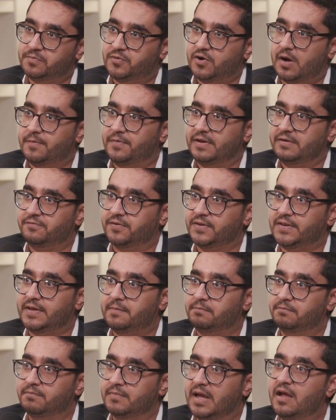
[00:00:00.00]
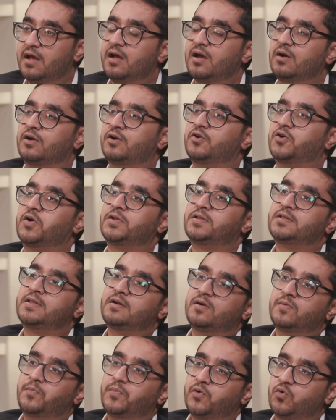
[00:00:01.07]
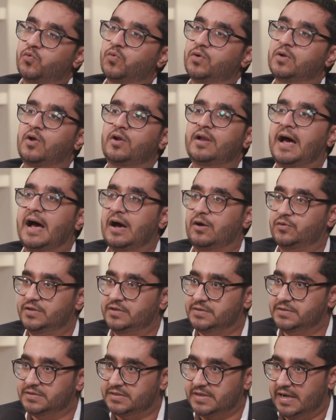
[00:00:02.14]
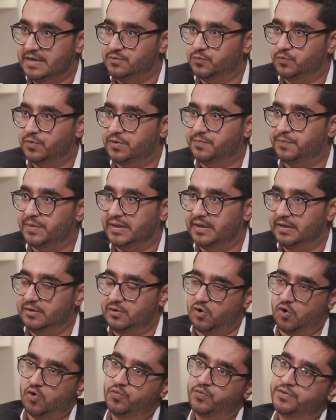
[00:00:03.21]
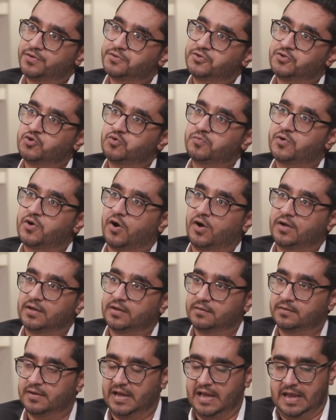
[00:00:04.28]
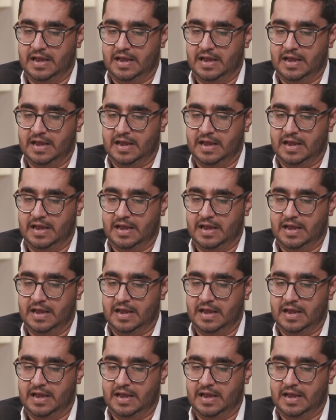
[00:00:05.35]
the property for them, got their approval on how the design would be over a Zoom call.